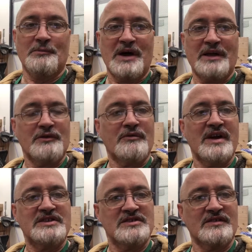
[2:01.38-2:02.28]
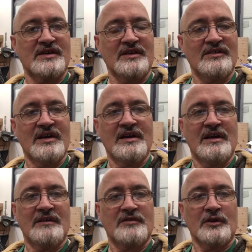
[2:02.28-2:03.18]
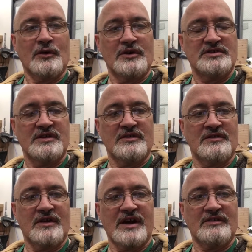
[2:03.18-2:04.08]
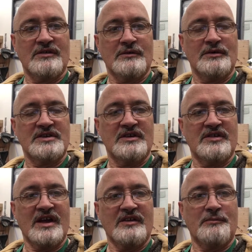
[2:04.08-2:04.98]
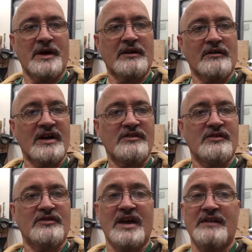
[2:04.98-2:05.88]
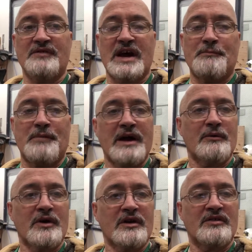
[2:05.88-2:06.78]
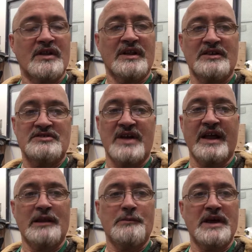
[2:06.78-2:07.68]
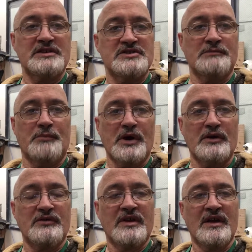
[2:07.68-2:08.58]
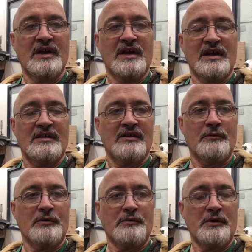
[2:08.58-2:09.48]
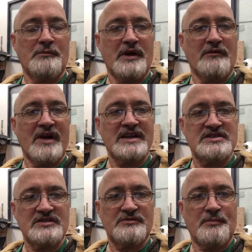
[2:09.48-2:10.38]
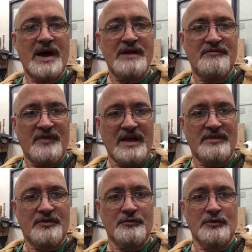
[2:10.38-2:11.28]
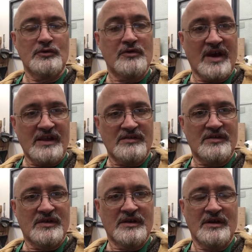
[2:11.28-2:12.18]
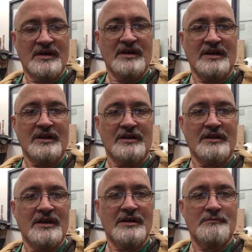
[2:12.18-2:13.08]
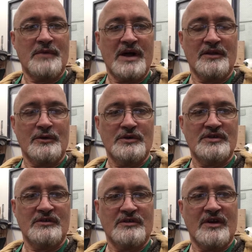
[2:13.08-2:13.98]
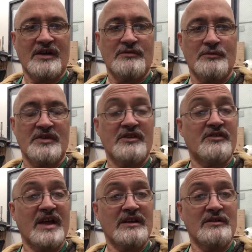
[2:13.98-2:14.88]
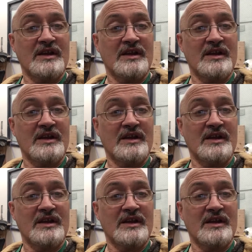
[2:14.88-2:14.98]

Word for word: upon the righteousness the Lord Jesus Christ. So we just say it's by grace you're saved, not by works, lest any man should boast. So we've been made righteous by faith through grace and by the Lord Jesus Christ. We just thank you